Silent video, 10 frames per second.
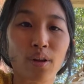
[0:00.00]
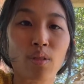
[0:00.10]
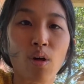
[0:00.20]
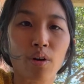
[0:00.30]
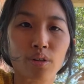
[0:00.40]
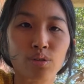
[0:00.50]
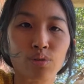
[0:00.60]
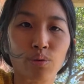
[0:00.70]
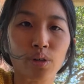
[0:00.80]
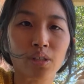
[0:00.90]
their longer
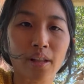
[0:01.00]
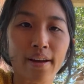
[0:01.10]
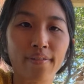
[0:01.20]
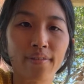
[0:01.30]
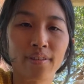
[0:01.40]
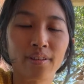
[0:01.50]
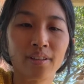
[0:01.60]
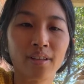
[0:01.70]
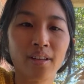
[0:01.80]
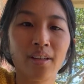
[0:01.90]
storage life.
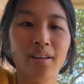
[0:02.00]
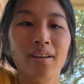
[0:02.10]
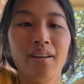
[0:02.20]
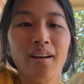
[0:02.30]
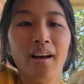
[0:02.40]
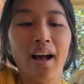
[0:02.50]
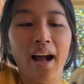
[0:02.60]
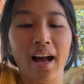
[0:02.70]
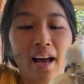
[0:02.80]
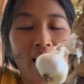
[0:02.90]

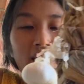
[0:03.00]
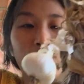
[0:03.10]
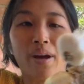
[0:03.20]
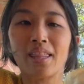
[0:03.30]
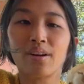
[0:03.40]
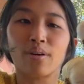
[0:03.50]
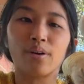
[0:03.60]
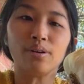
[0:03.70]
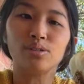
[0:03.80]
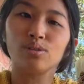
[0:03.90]
The way they grow
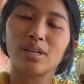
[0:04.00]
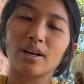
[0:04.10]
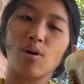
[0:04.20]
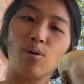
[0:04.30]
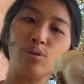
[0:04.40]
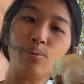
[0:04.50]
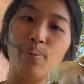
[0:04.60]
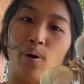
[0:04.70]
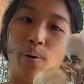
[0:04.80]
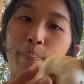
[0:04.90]
is you take a whole new
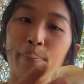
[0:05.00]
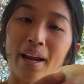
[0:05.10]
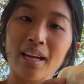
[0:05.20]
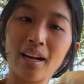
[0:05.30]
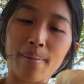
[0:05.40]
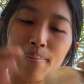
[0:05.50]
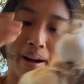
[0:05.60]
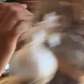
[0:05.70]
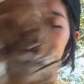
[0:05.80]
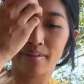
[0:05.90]
bulb, break it up, right?